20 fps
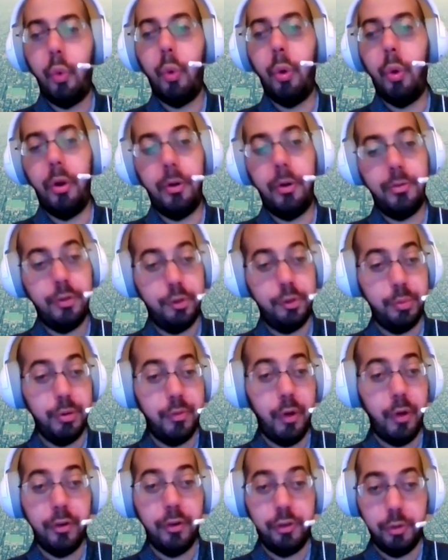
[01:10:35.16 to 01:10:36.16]
or just
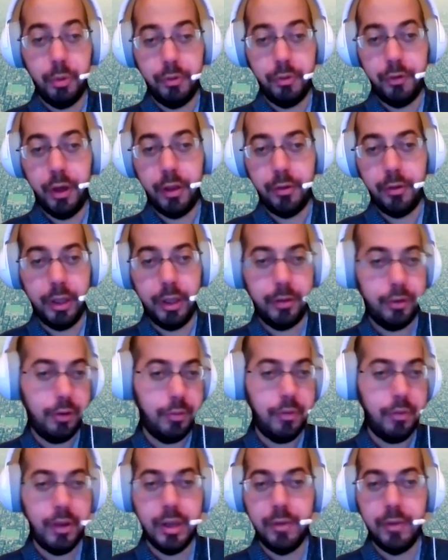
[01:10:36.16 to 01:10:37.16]
move on to a thought, like,
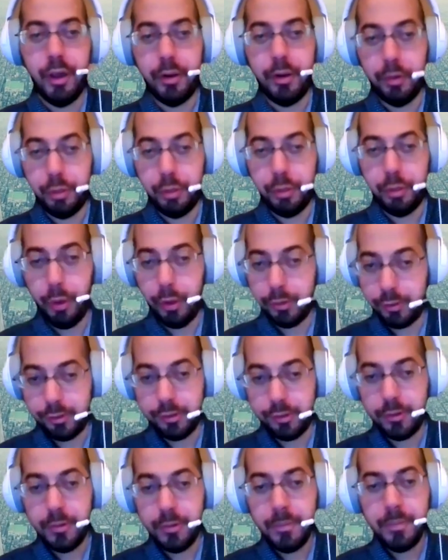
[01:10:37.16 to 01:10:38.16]
do you have any final
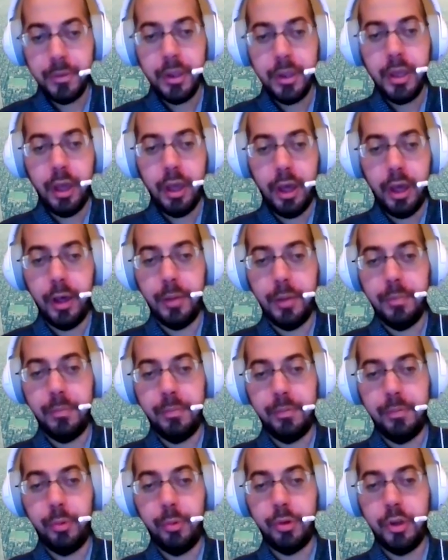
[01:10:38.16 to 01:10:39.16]
thoughts?
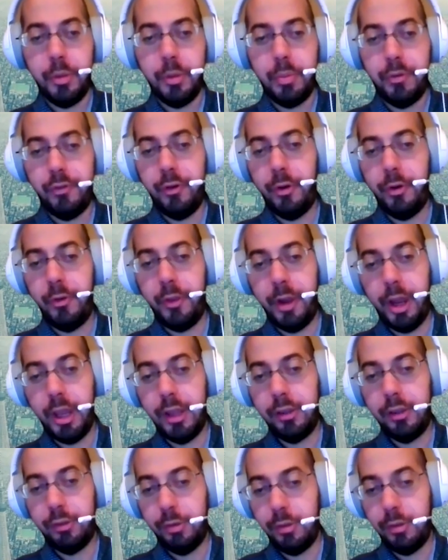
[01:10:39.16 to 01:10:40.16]
Would you prefer that
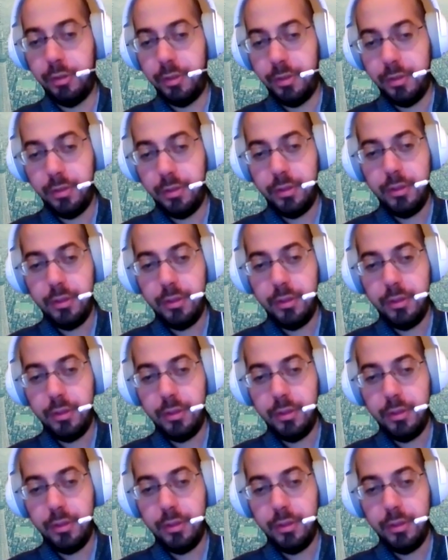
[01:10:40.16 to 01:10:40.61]
I include?